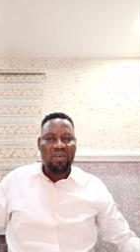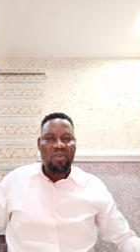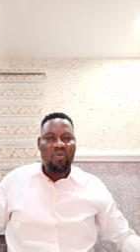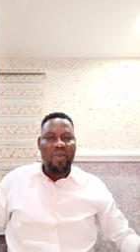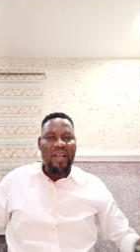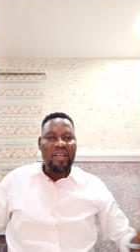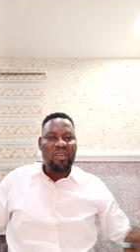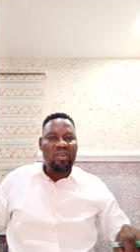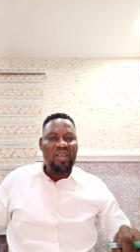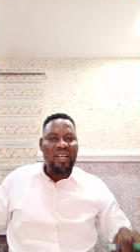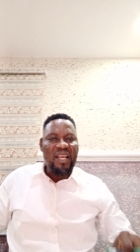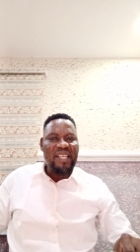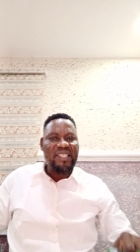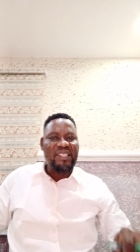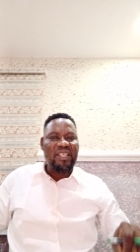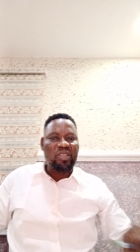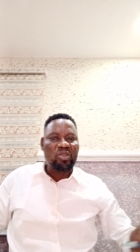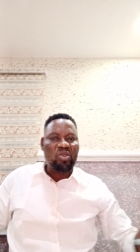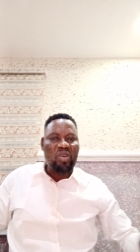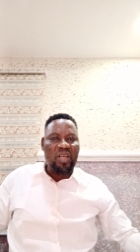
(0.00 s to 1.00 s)
When you
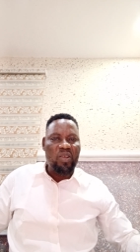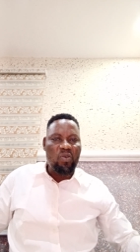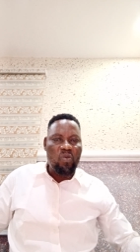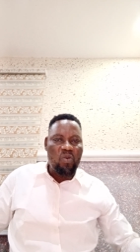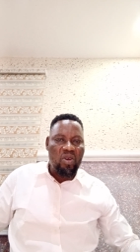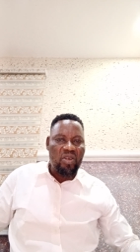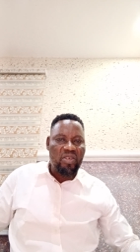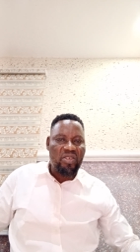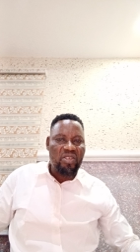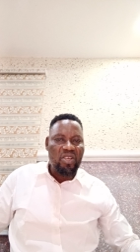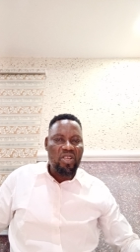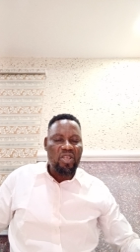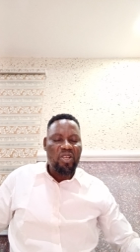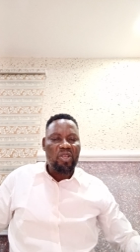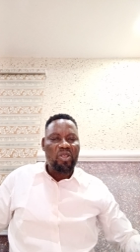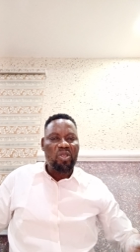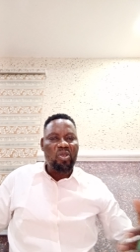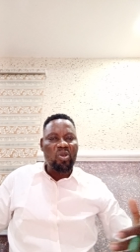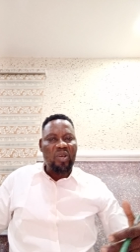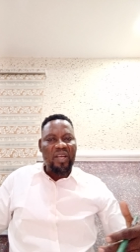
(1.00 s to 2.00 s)
less returning word,
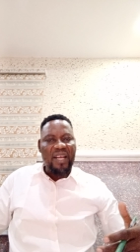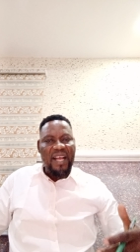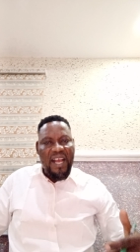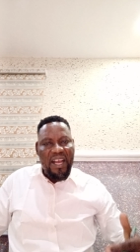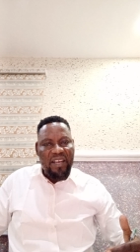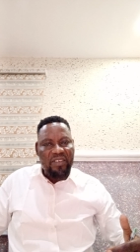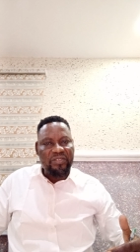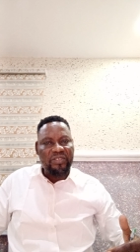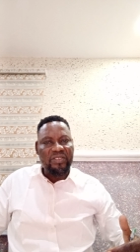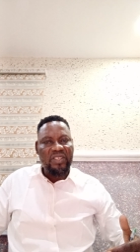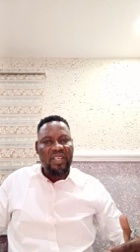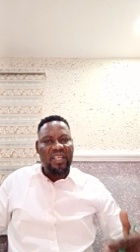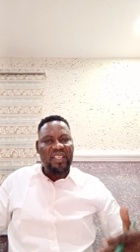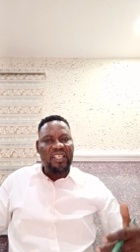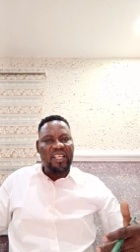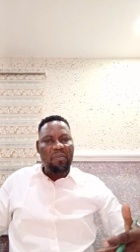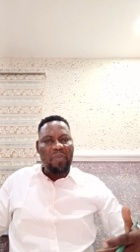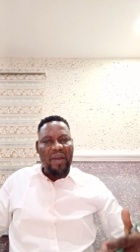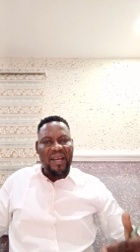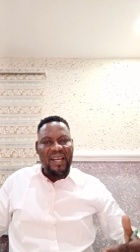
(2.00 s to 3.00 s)
you have
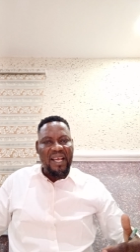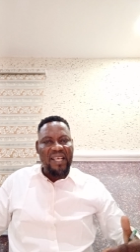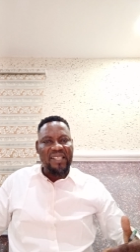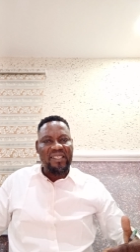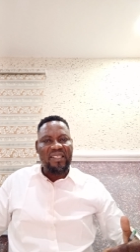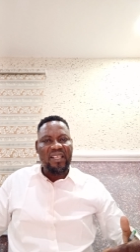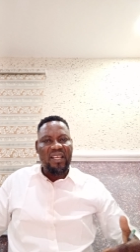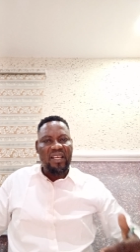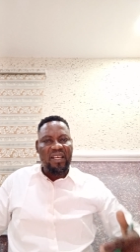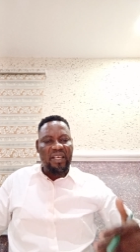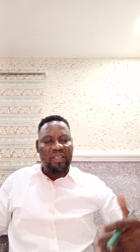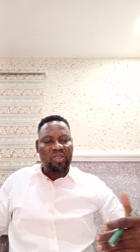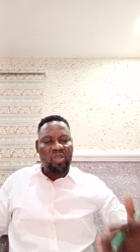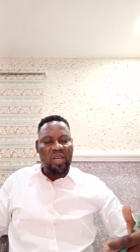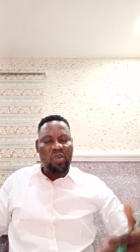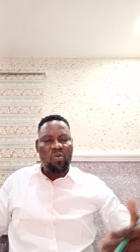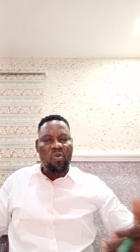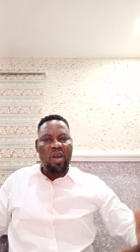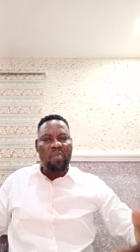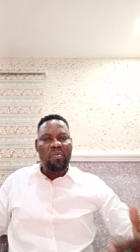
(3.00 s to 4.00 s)
the balance.
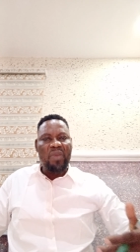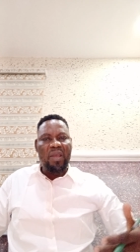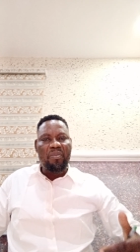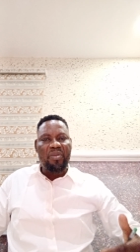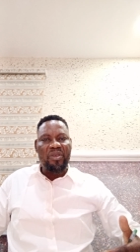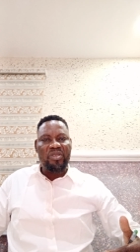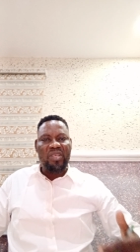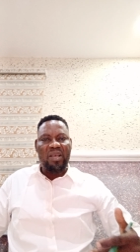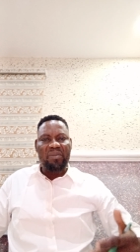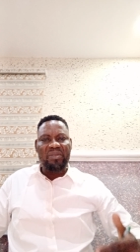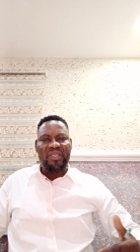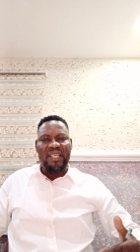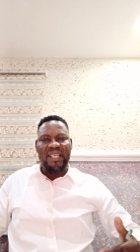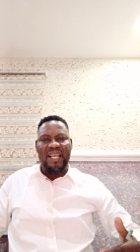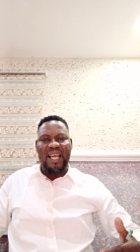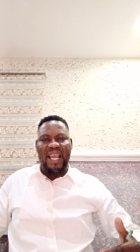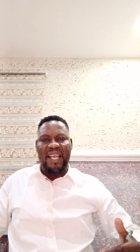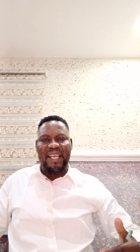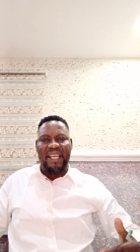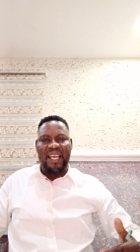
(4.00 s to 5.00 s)
Returning word may be something
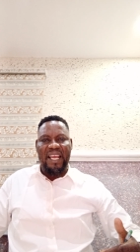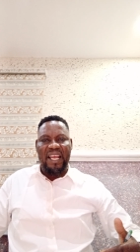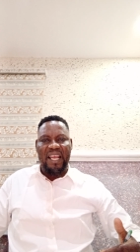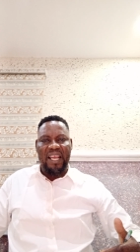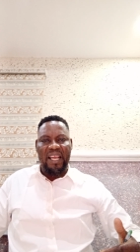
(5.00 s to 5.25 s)
like